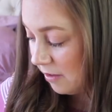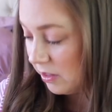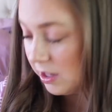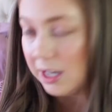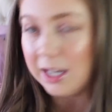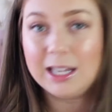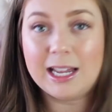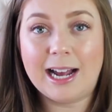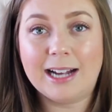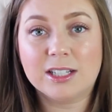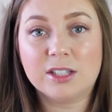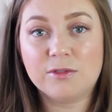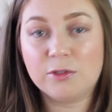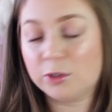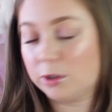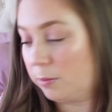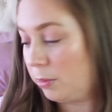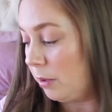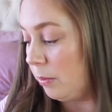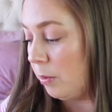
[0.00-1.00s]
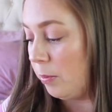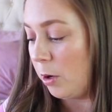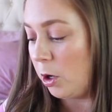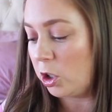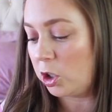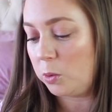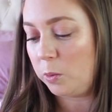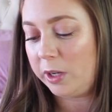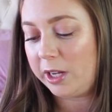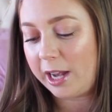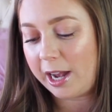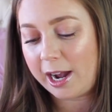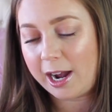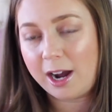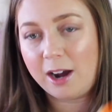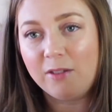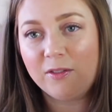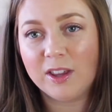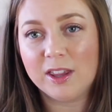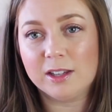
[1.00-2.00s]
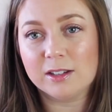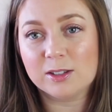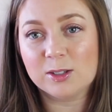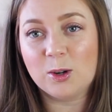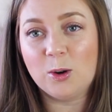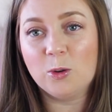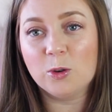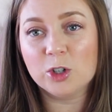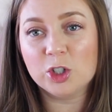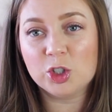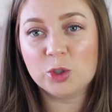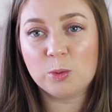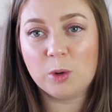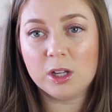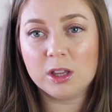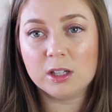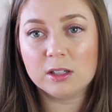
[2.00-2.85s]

And then last for the bubble bars, we have this orange one.